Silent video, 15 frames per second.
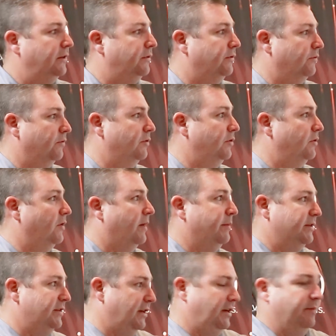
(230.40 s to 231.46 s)
I'm going
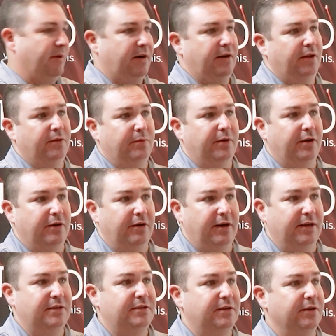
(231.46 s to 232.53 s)
to tell you about another one on our
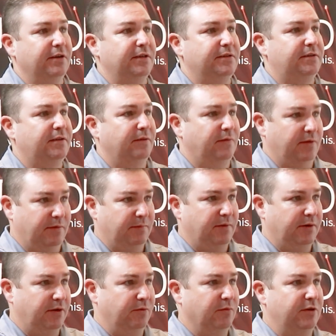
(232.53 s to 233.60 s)
next series,
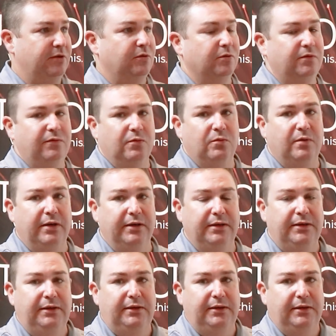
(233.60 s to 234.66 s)
a good resource for one.
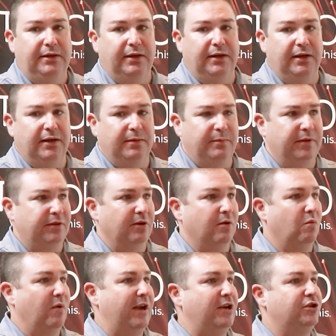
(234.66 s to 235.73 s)
But there are
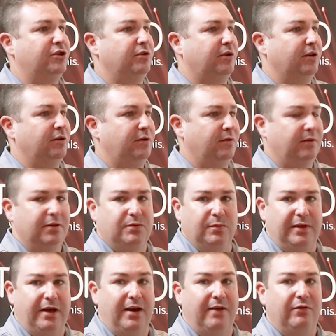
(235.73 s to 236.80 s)
ways you can do this
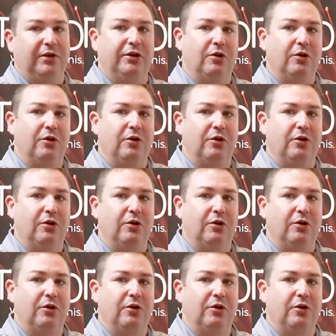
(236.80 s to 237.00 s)
without having to